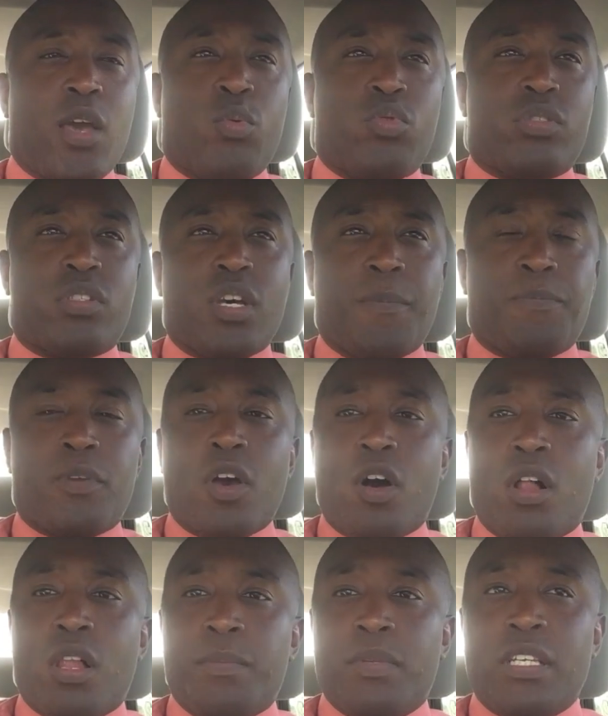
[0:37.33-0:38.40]
Hey, what's up,
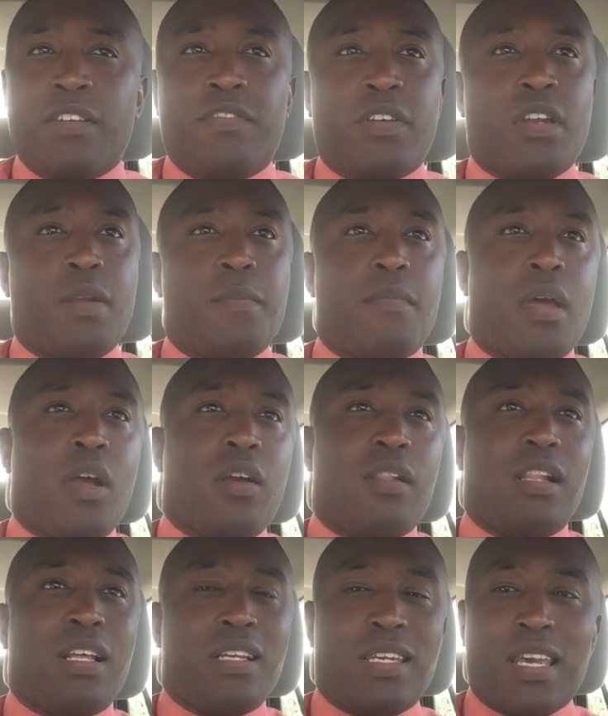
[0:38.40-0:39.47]
y'all? I'm leaving
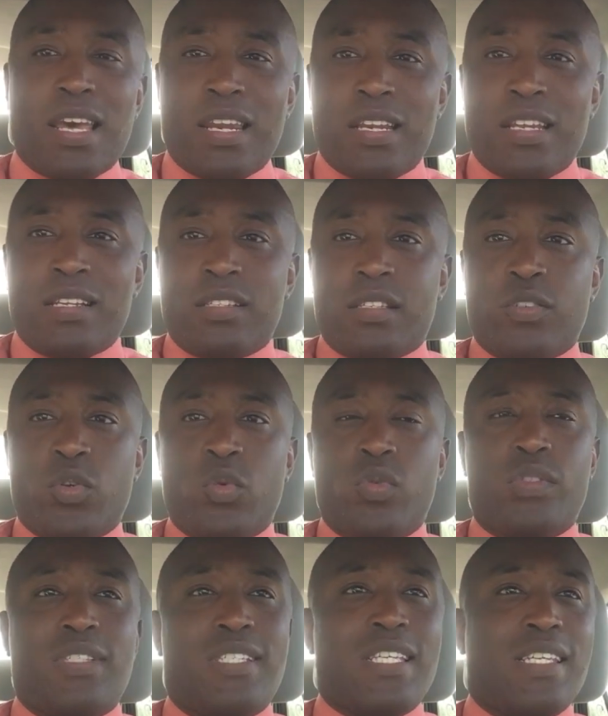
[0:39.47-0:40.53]
Maryland, headed
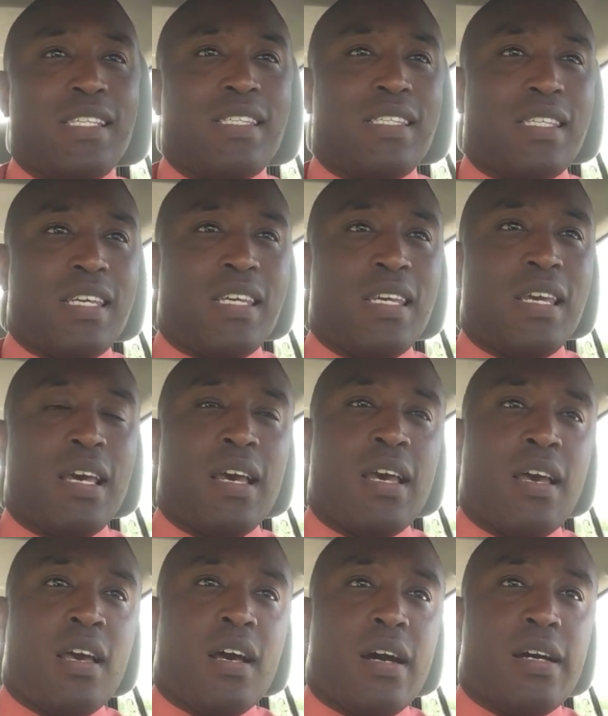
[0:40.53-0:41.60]
into DC.
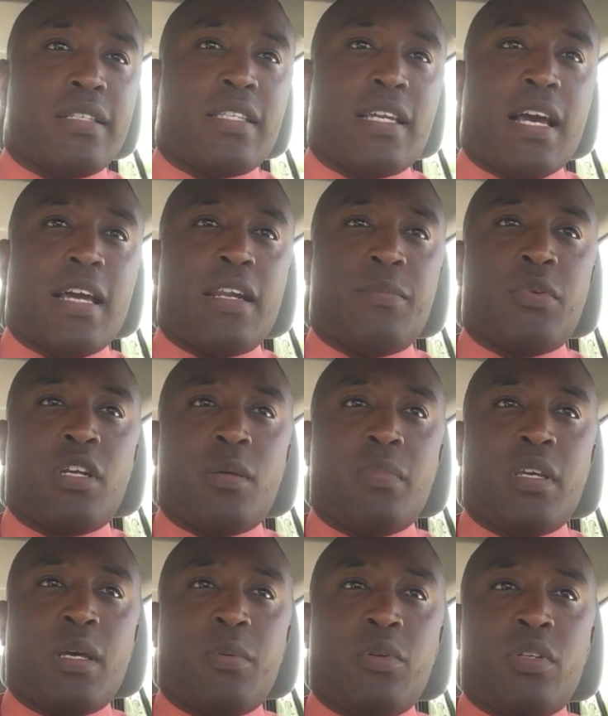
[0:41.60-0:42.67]
Tonight I'm going
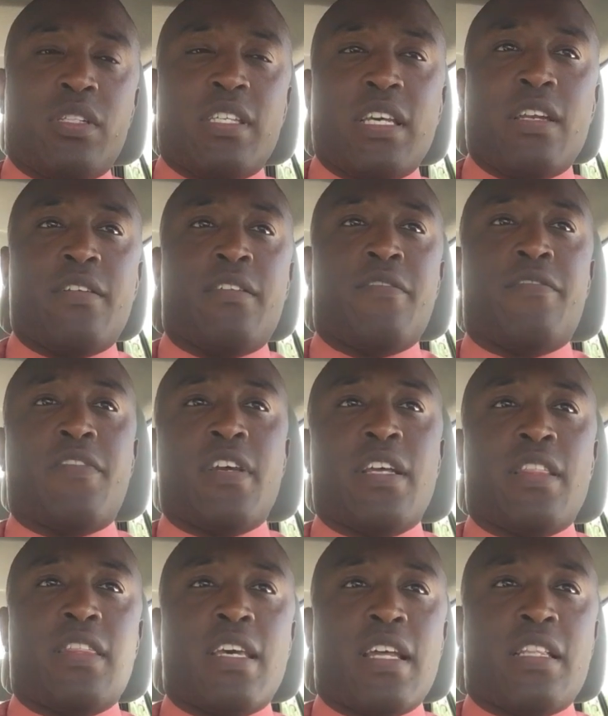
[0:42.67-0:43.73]
to be able to attend an
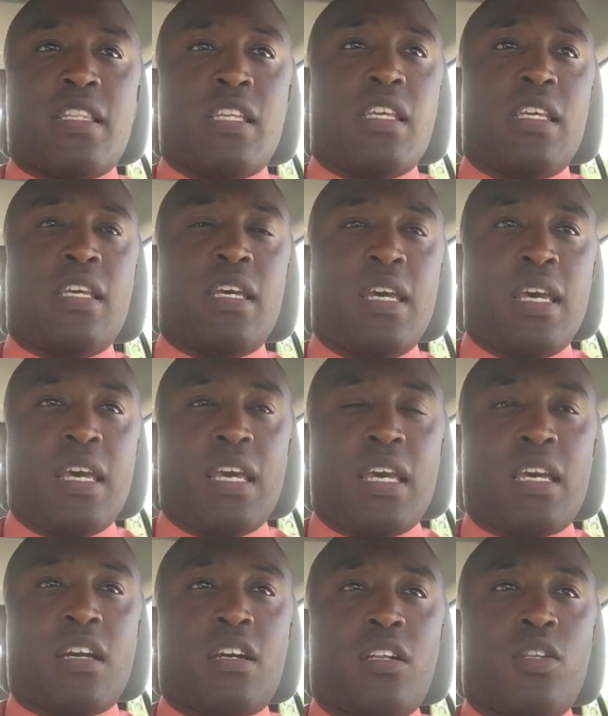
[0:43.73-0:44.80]
event that the
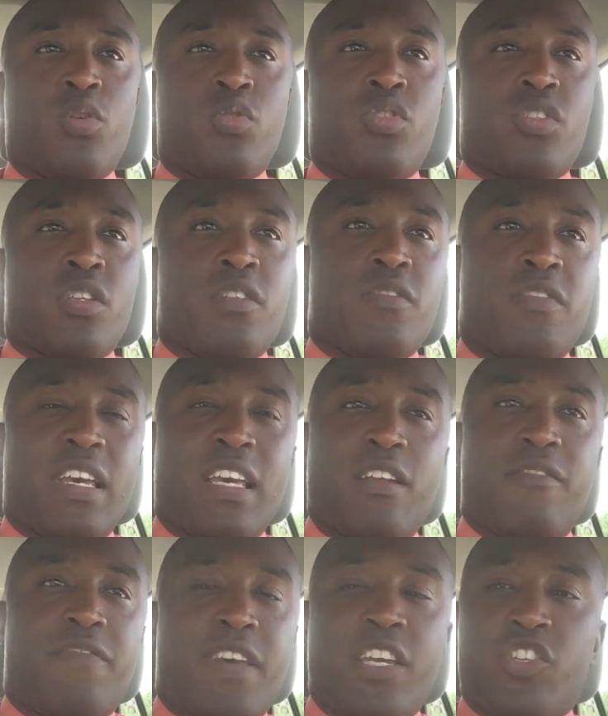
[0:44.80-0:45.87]
Inclusive
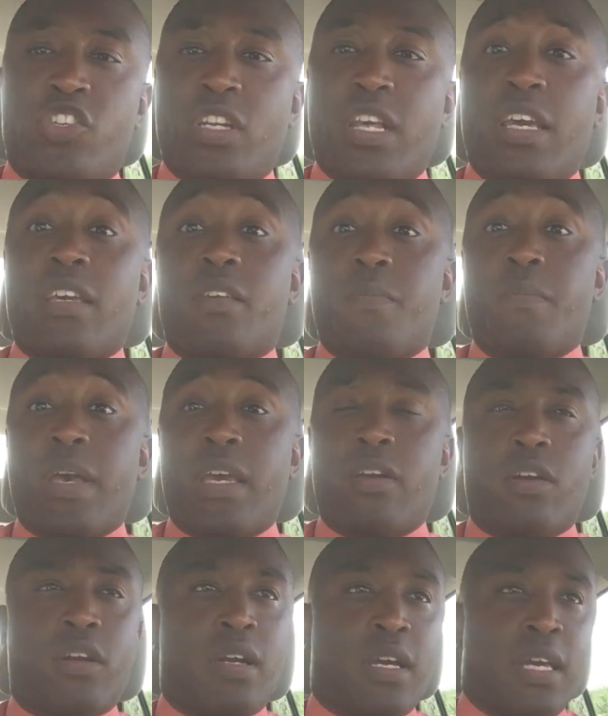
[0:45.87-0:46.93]
Innovation
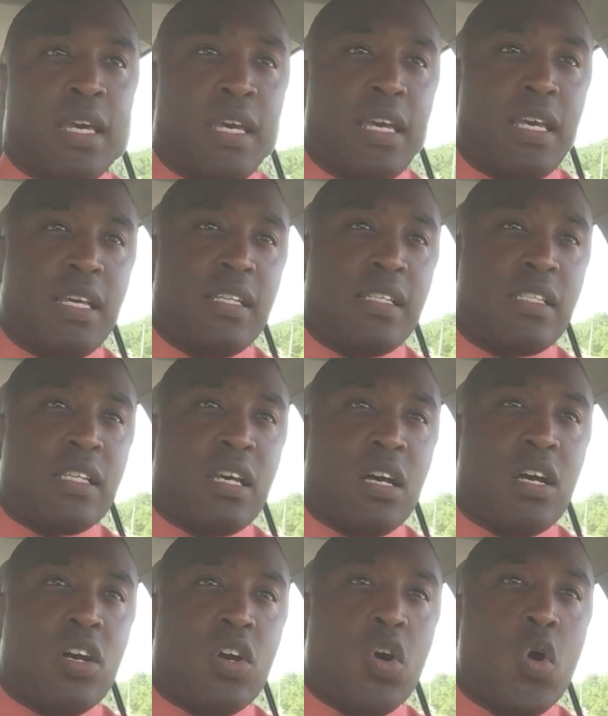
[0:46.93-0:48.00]
Incubator is
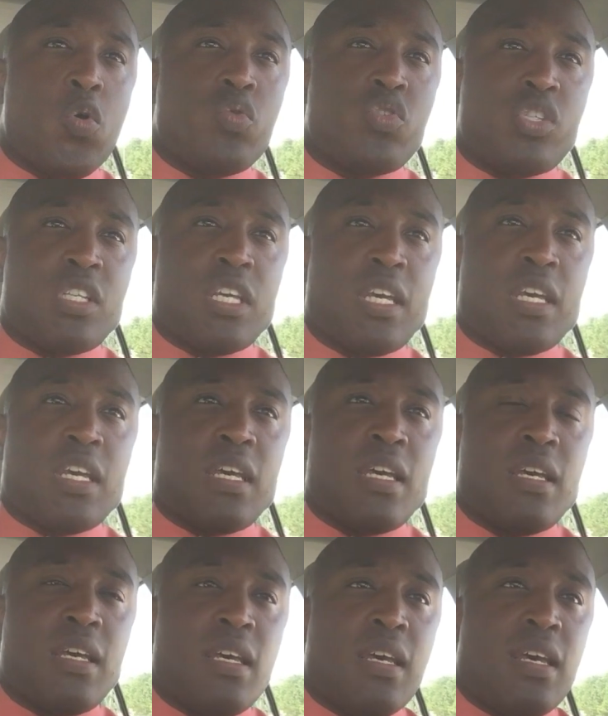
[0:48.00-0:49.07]
hosting,
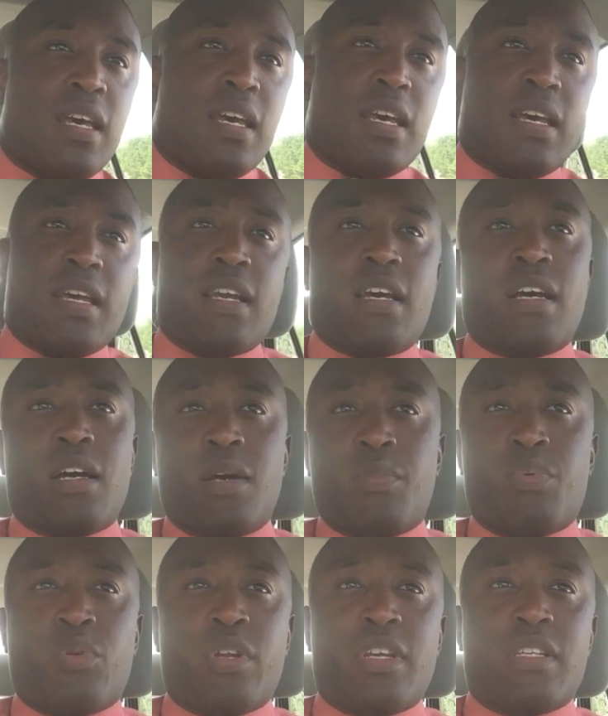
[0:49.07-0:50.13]
and
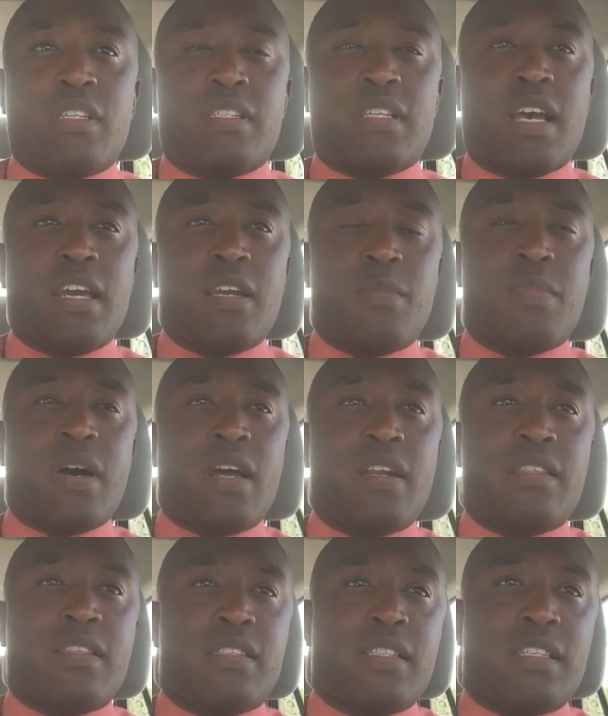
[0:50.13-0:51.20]
I'm pretty excited
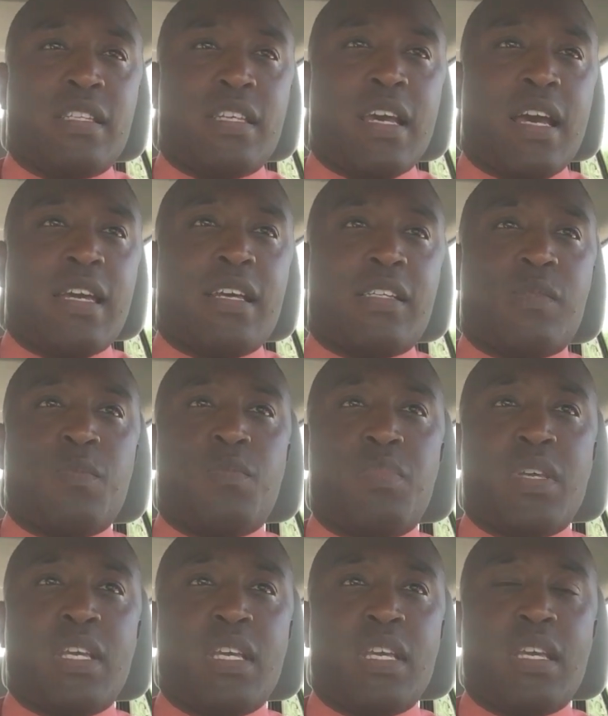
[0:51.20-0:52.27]
about it. It's the
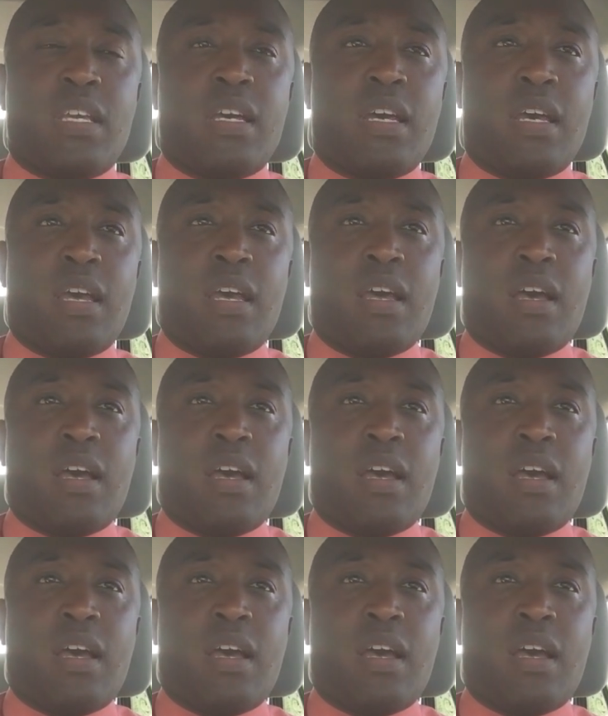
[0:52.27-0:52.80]
DISB,